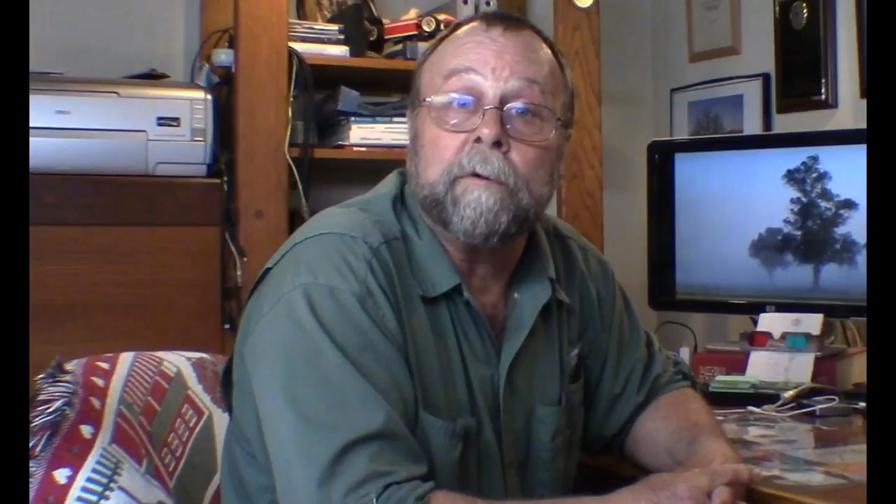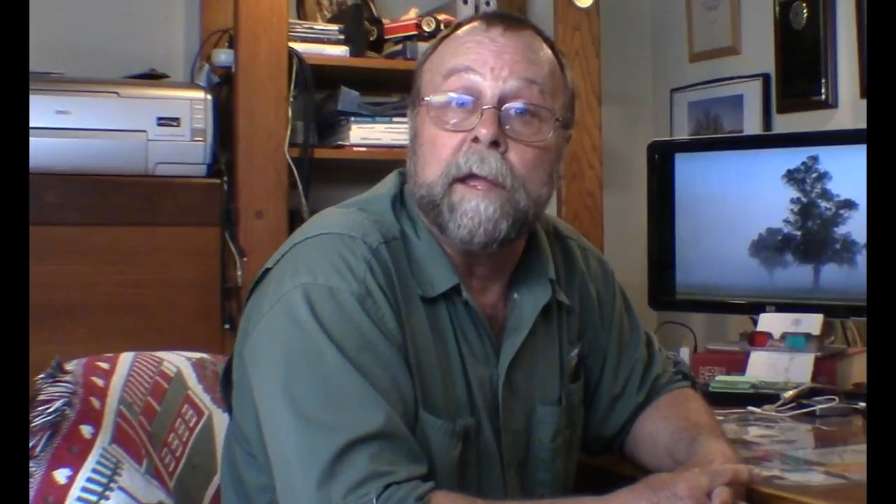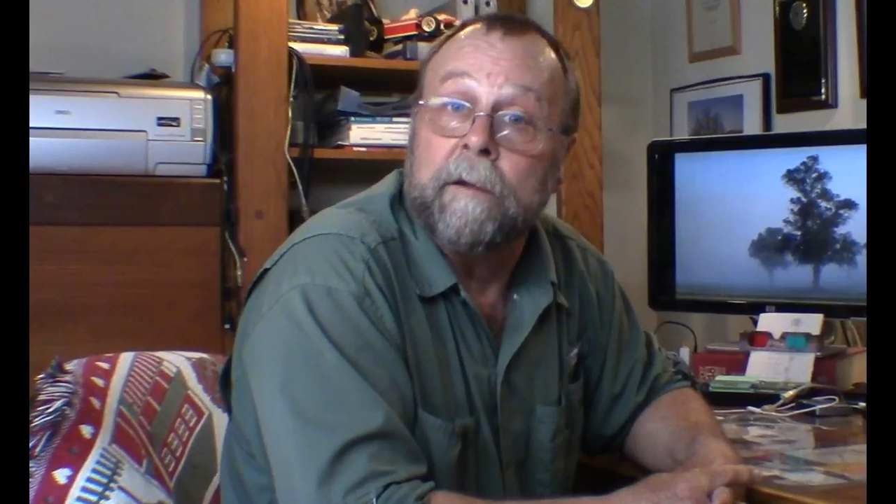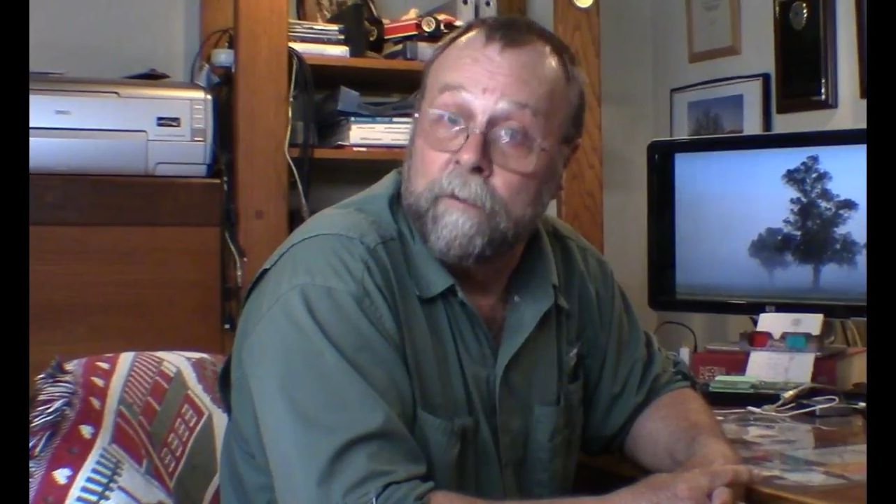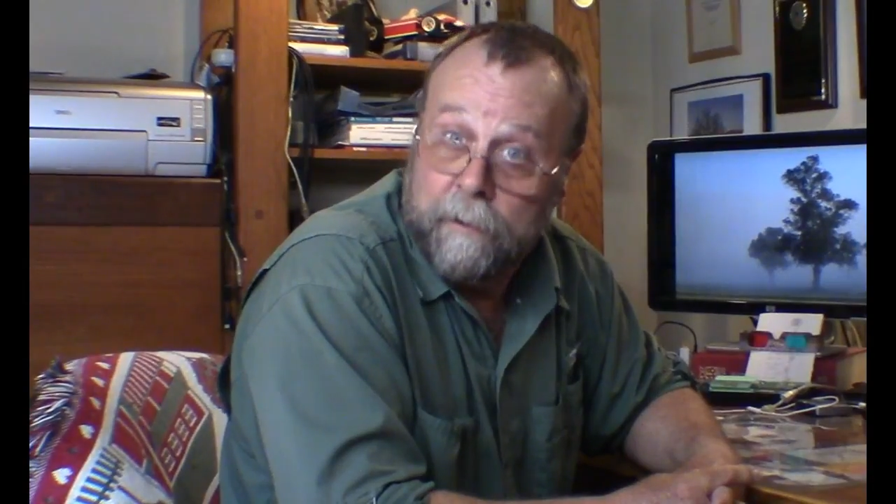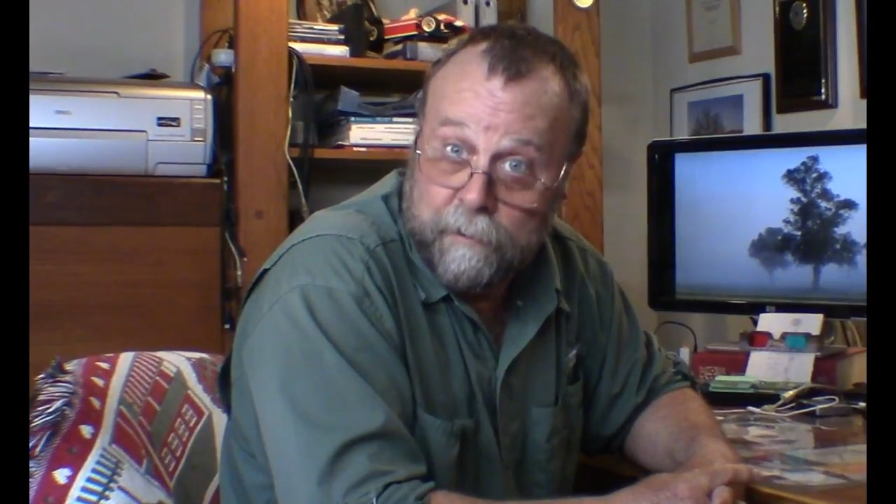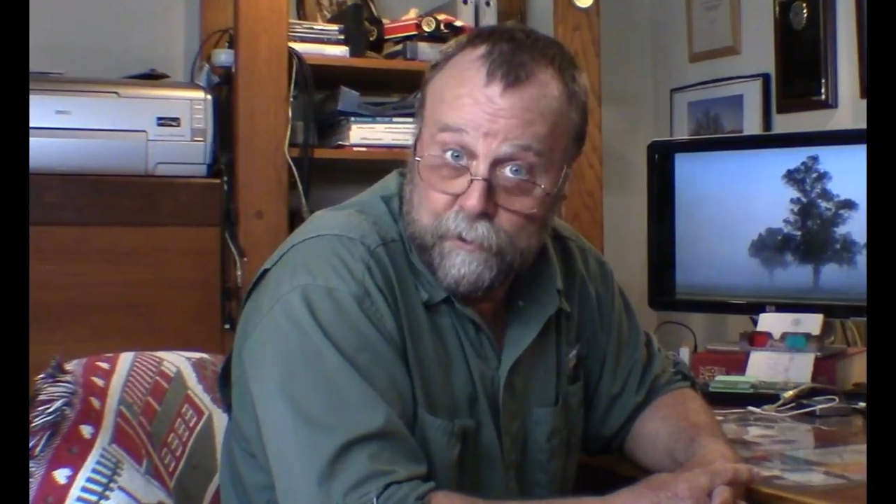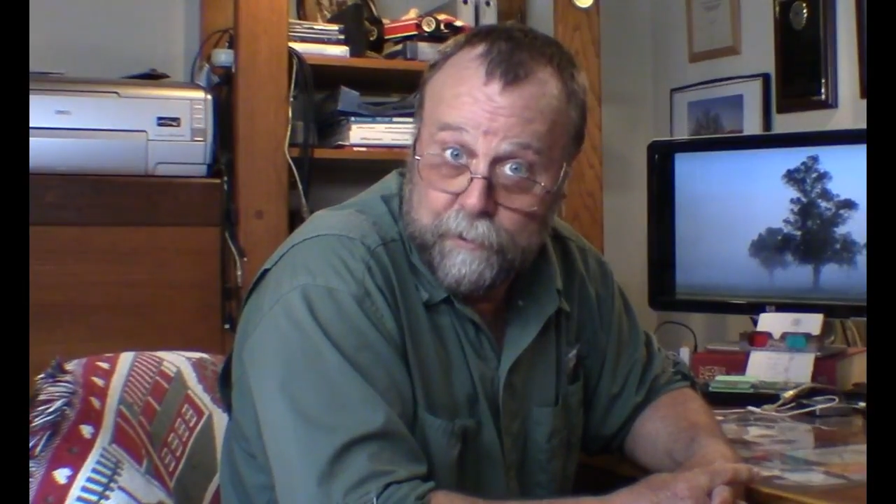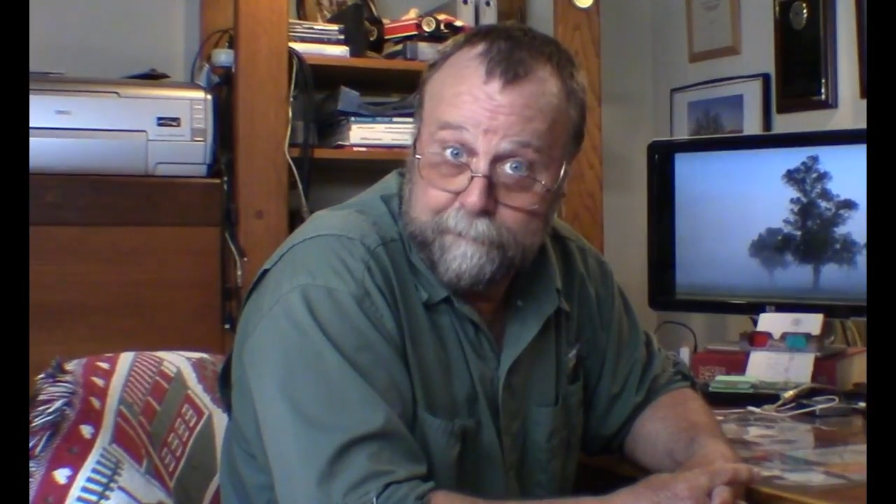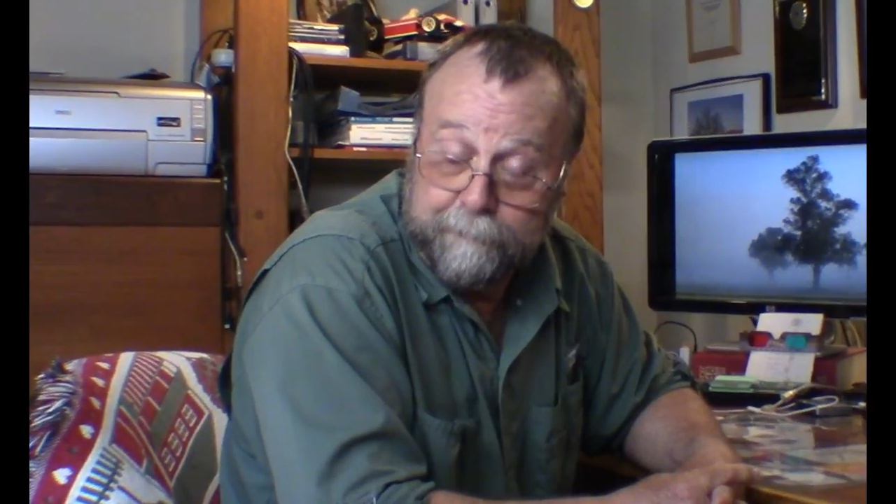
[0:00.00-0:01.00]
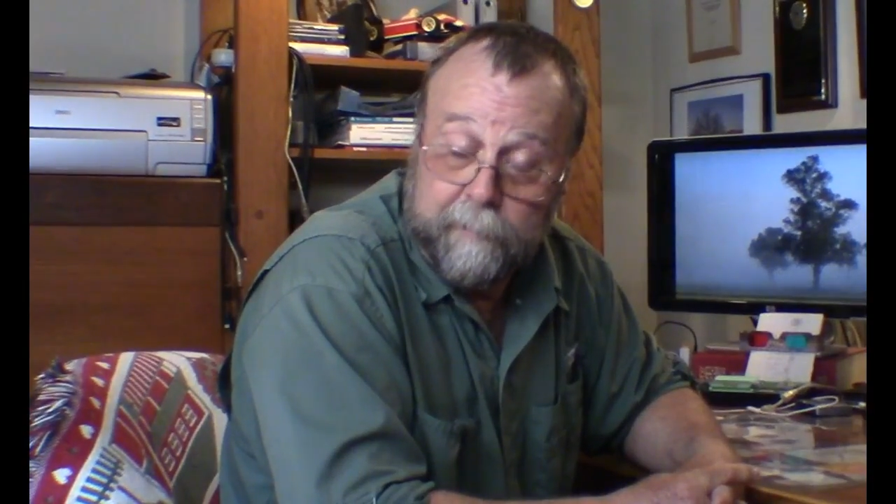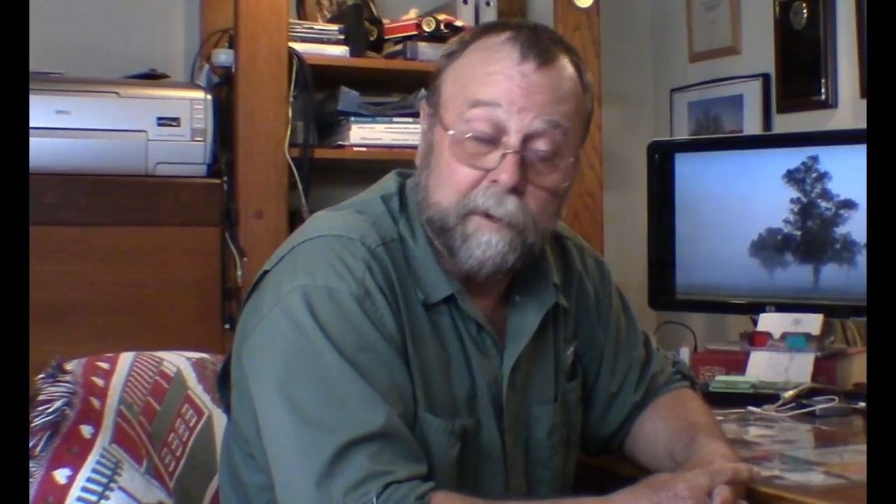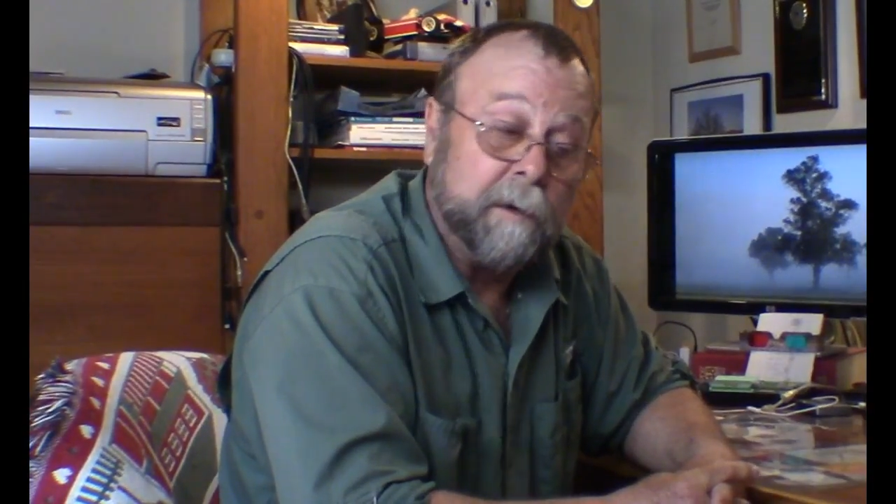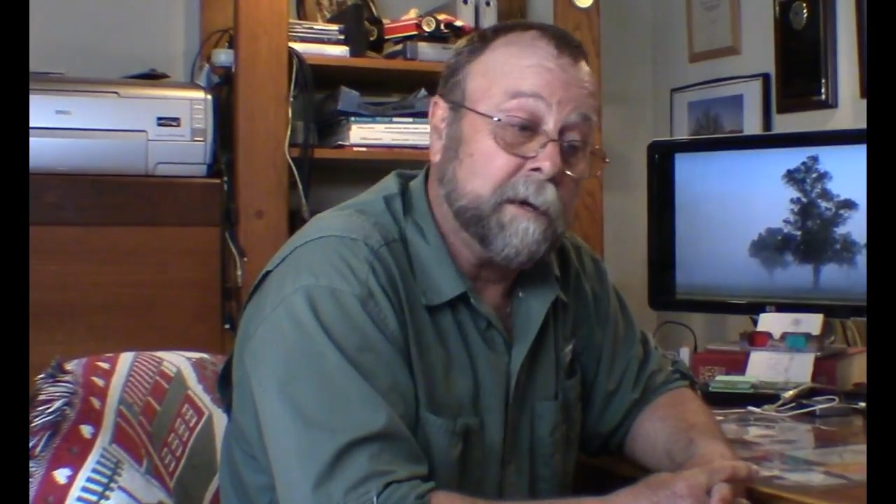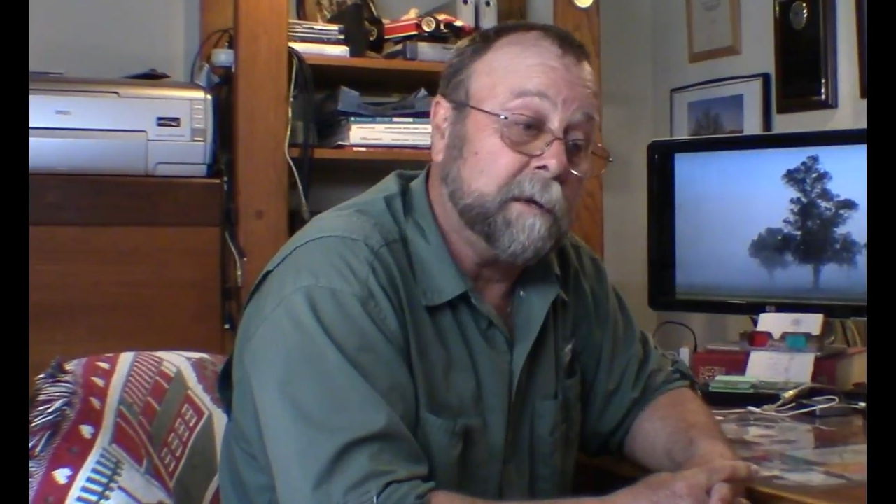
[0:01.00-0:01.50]
Dan Hirsch,
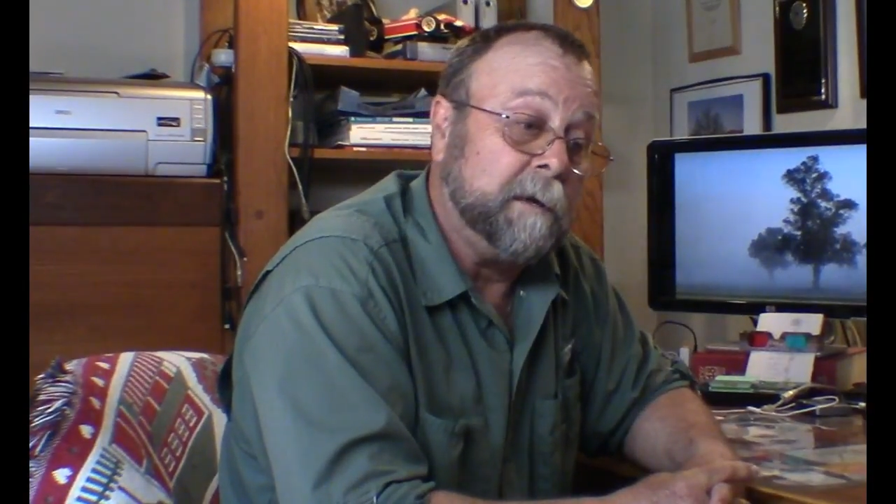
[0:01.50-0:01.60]
and